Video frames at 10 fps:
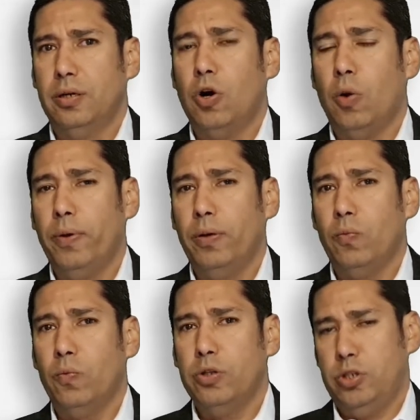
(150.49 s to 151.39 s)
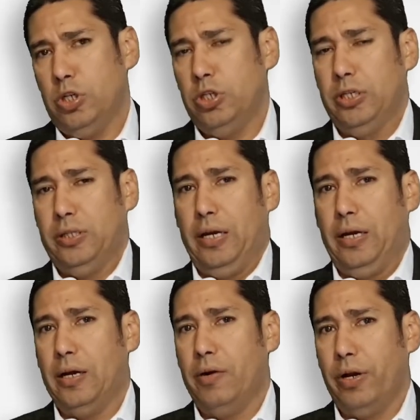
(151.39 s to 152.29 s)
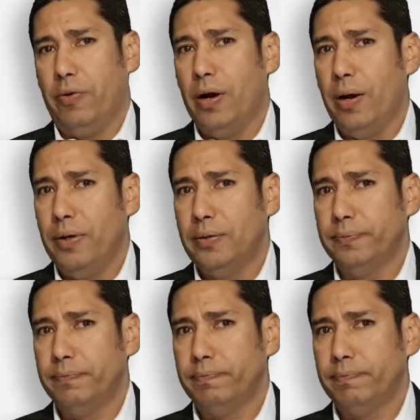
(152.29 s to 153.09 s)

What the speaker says: coping with such a technical requirement.